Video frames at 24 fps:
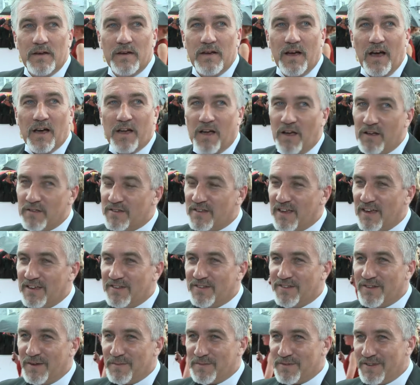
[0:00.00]
I can't say.
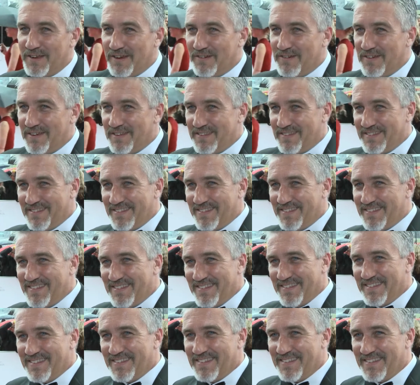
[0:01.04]
It's top secret.
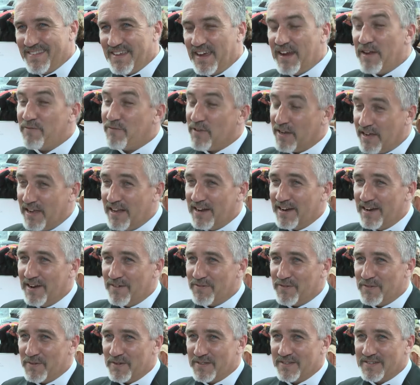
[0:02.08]
I'd have to kill you
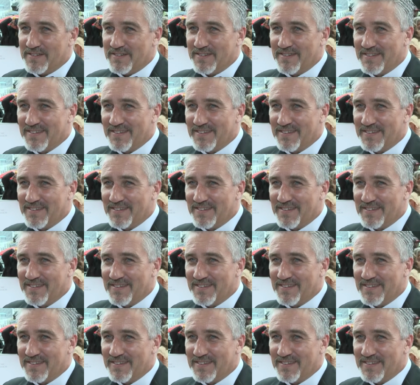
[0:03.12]
afterwards